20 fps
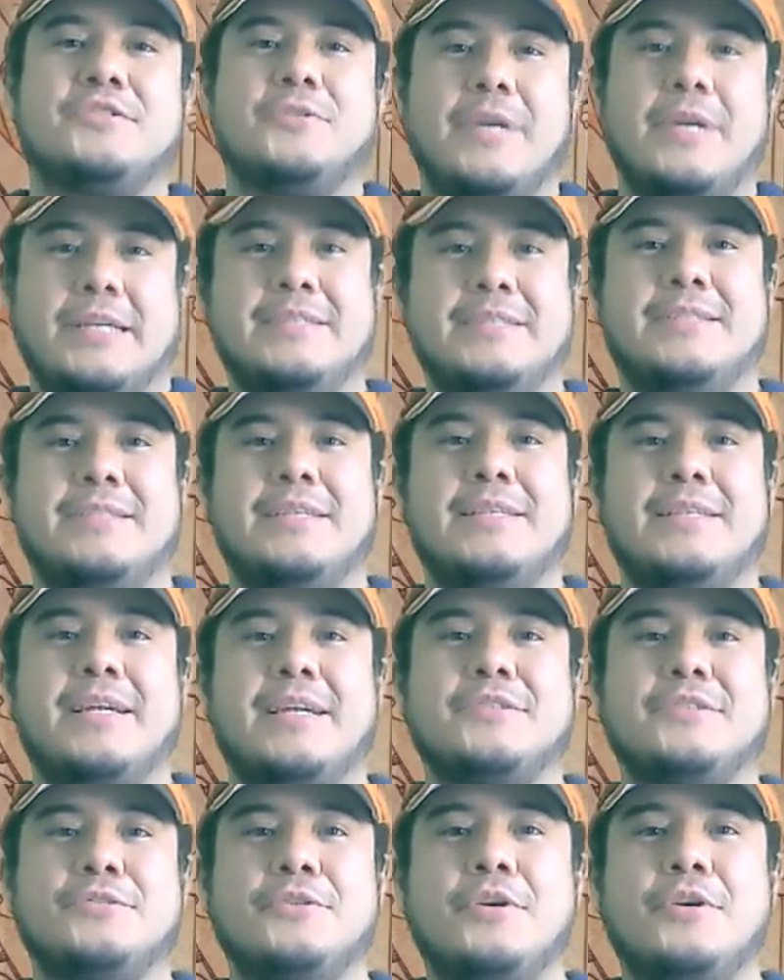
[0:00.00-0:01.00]
to end. It
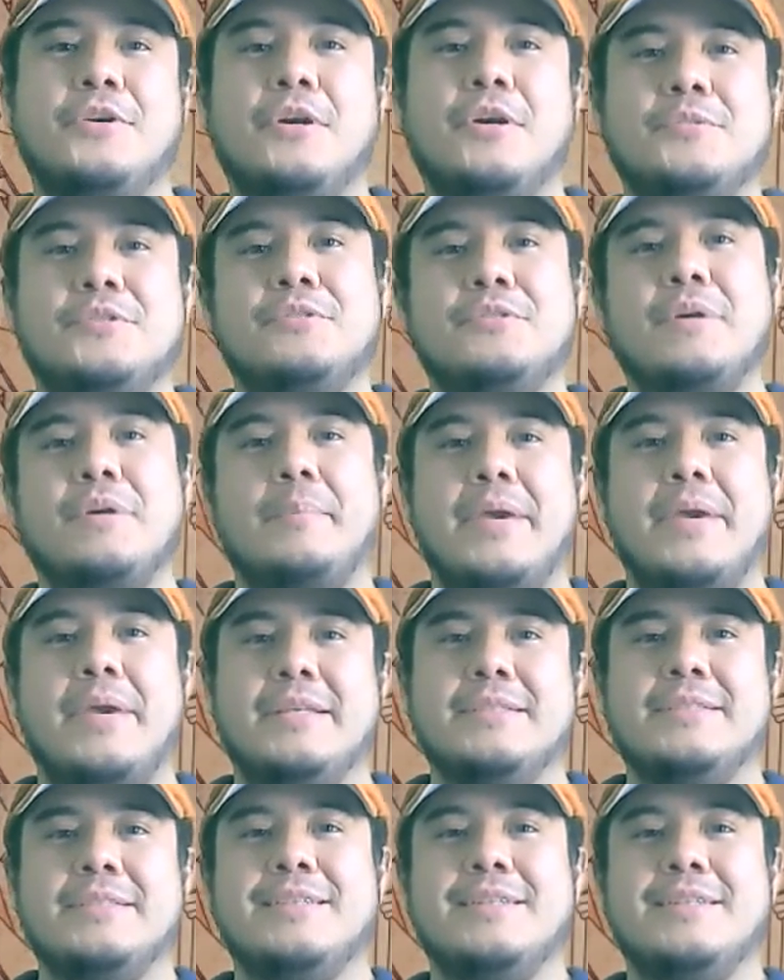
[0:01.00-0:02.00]
has to come to an end.